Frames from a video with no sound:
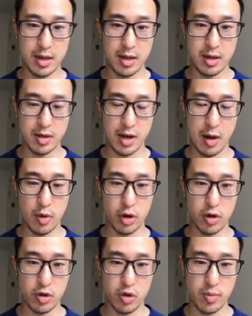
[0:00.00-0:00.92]
So I won't go
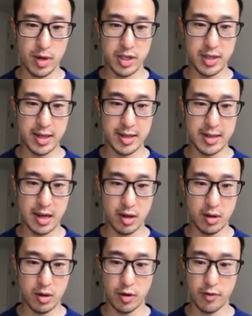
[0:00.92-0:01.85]
too much in
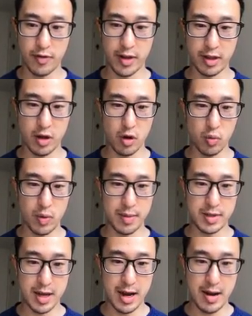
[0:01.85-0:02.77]
detail of like the old
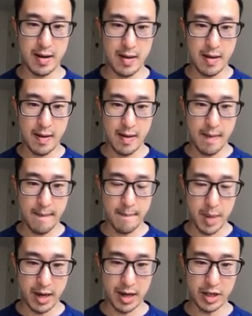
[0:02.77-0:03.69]
website,
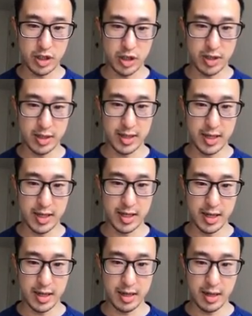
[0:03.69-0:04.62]
but as you can see,
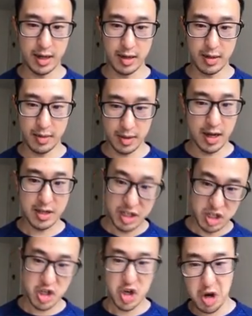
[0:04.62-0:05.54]
it does its
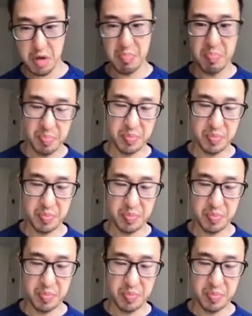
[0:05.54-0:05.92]
job.